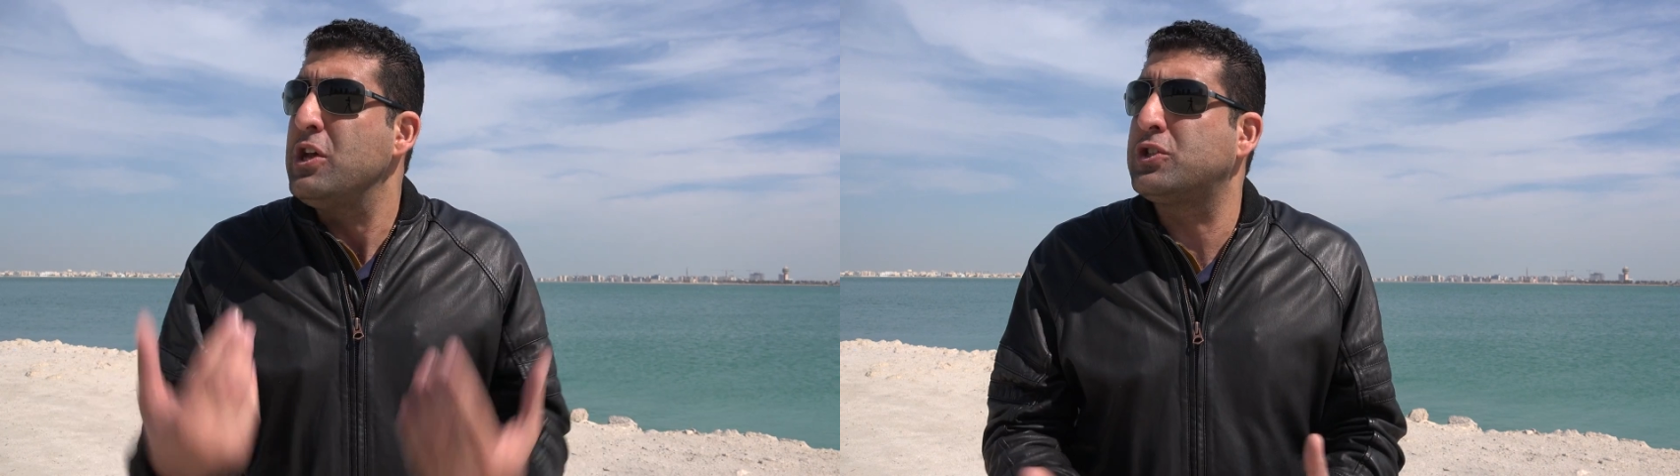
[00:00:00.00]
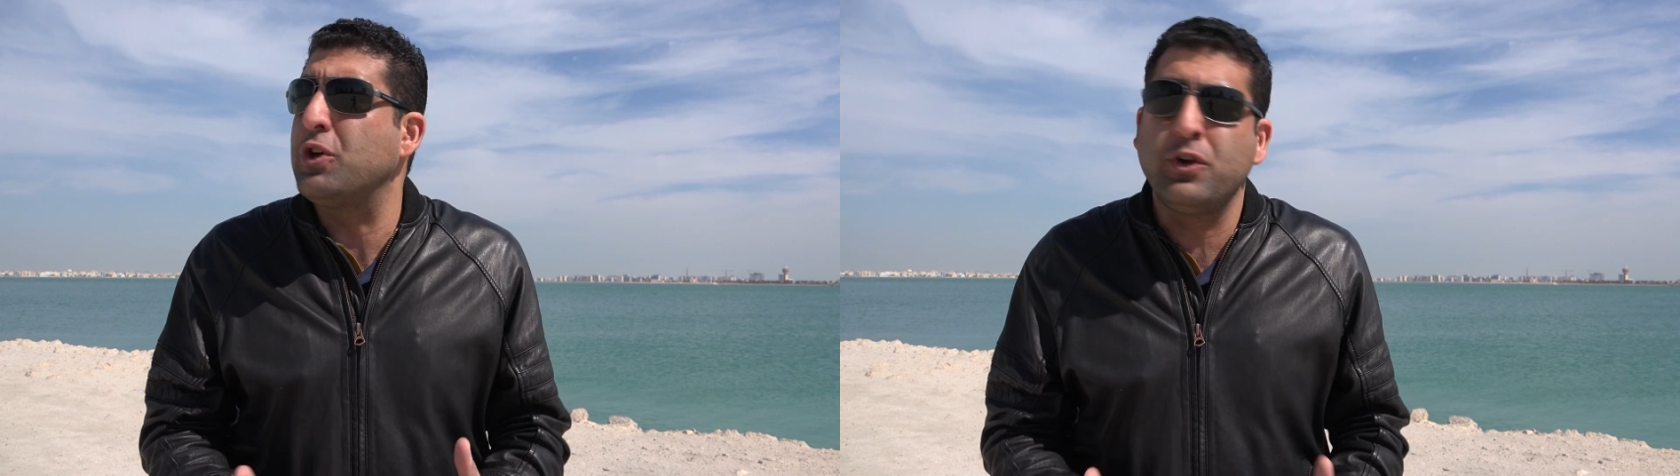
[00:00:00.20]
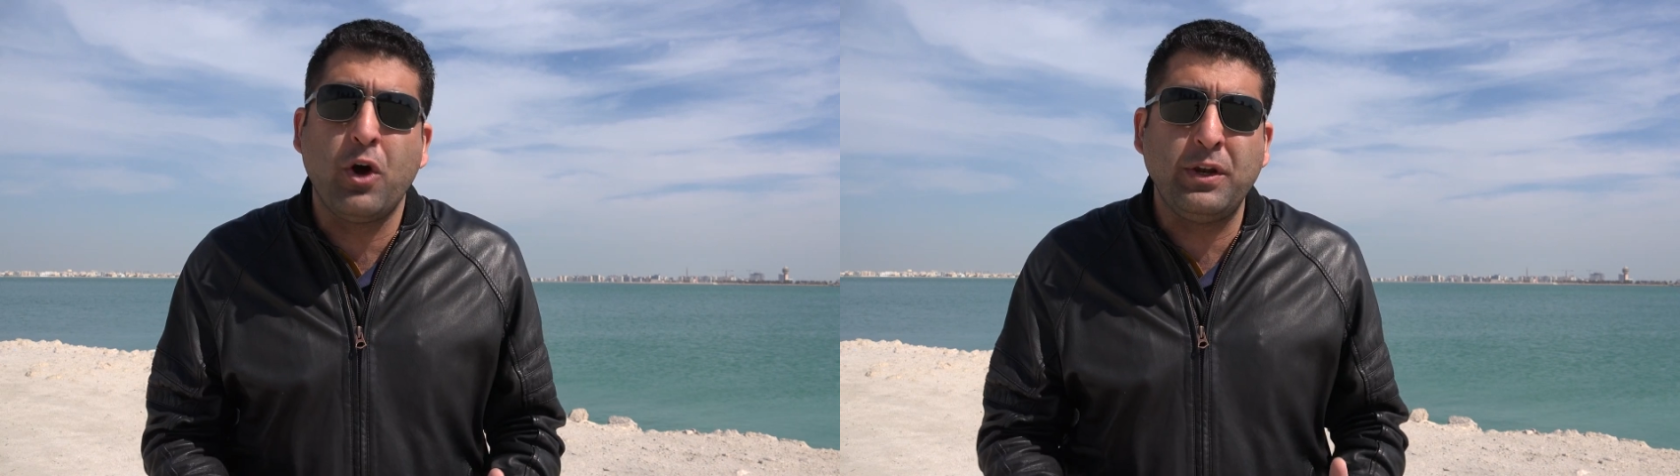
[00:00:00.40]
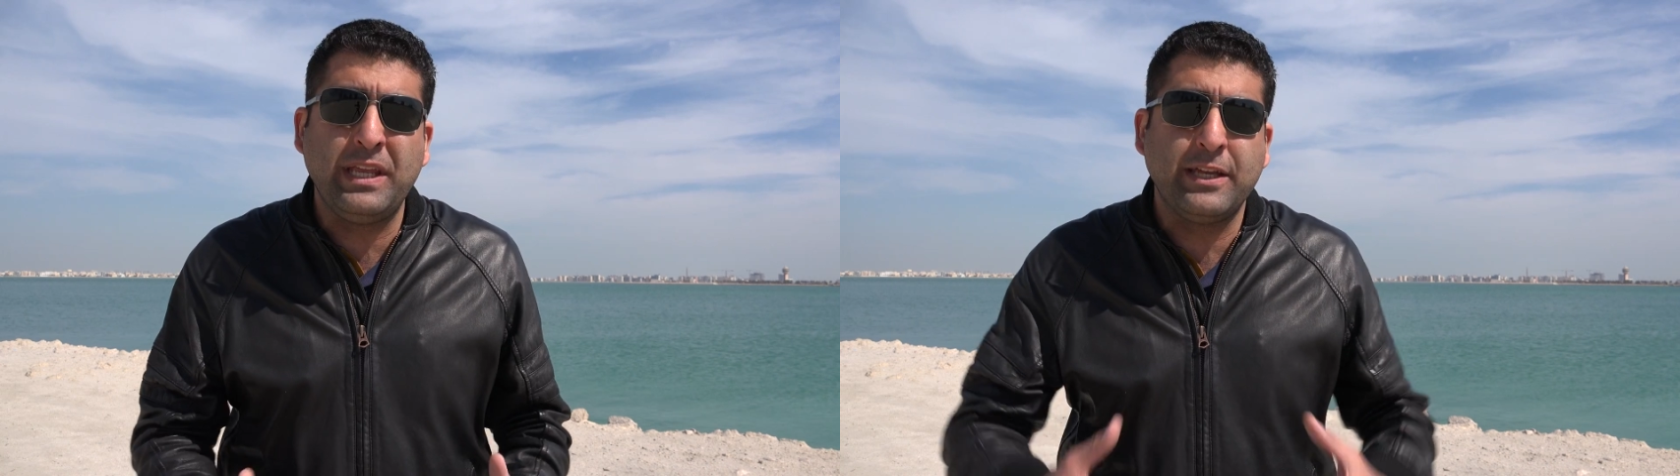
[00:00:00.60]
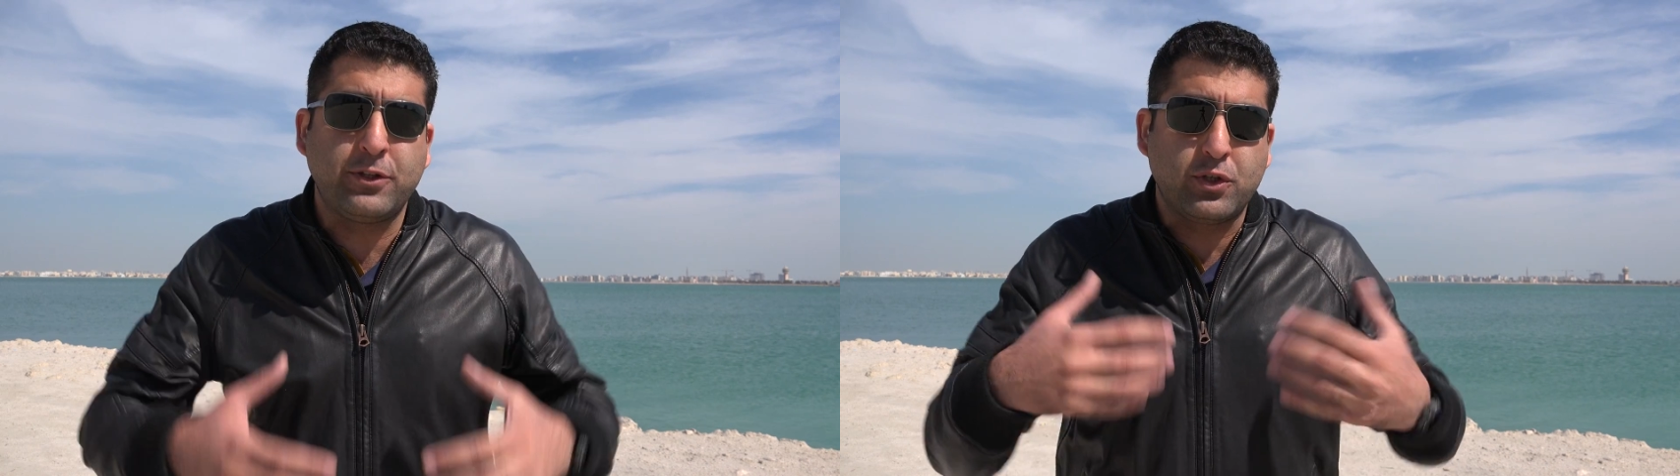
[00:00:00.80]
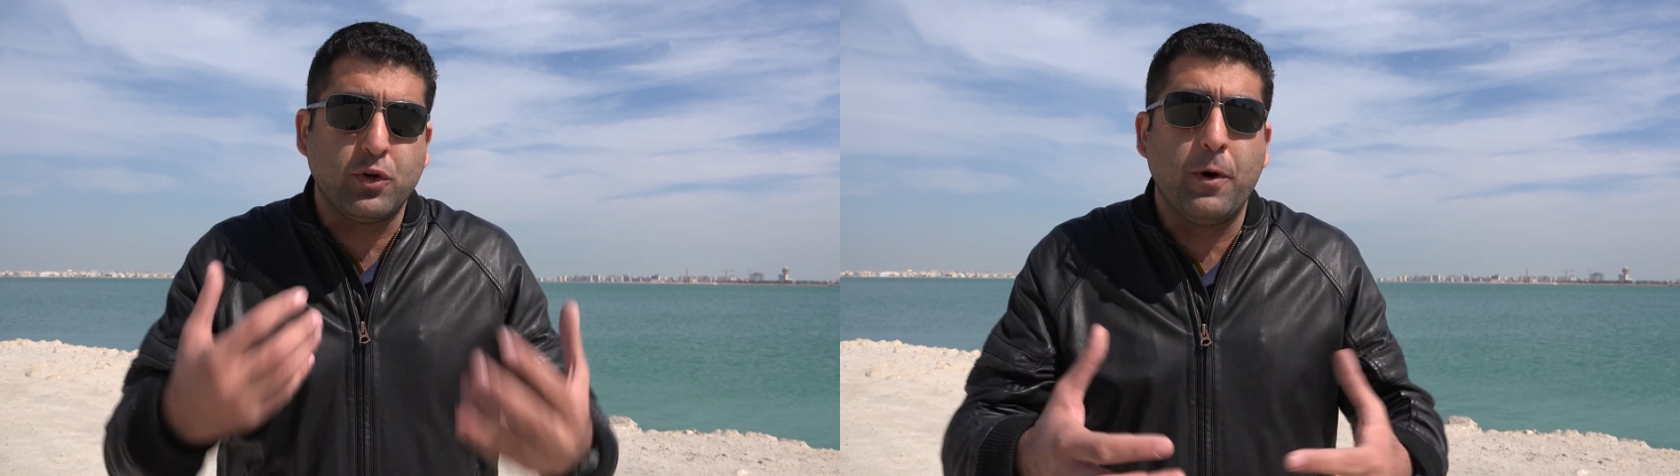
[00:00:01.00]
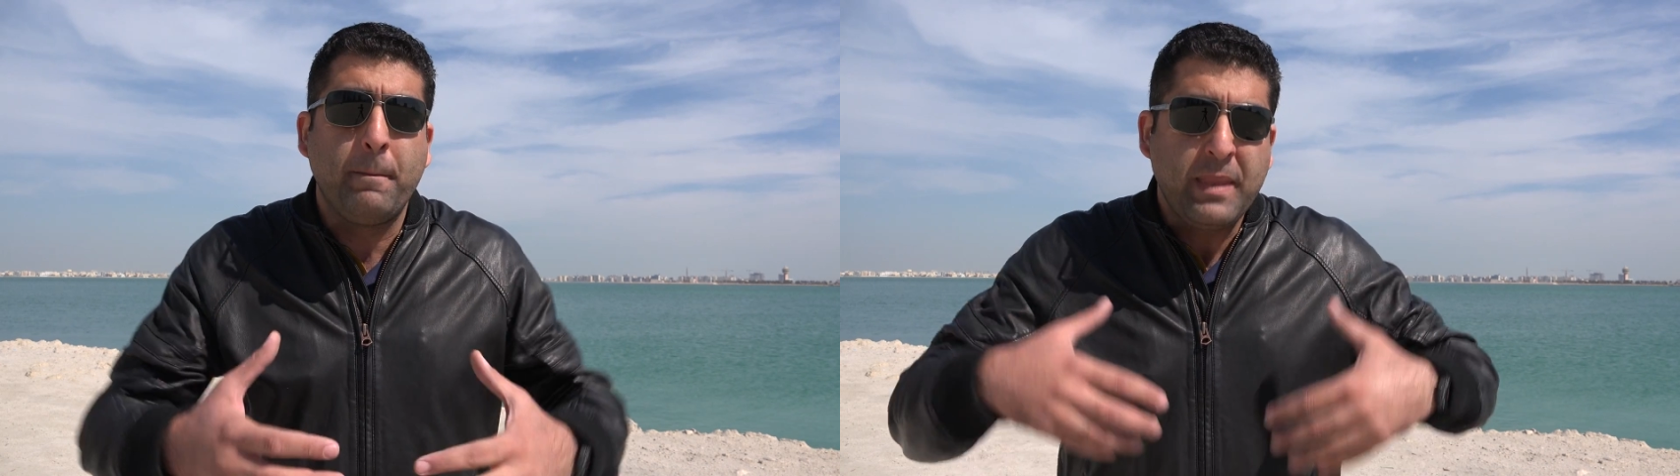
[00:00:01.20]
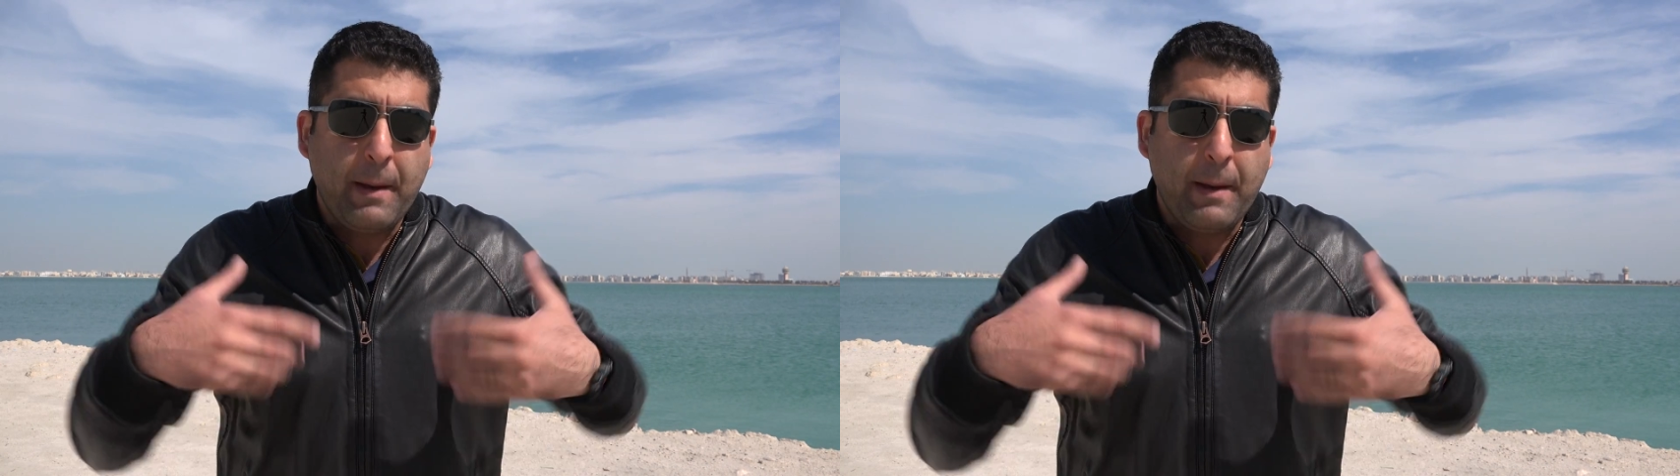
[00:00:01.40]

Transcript: so no need to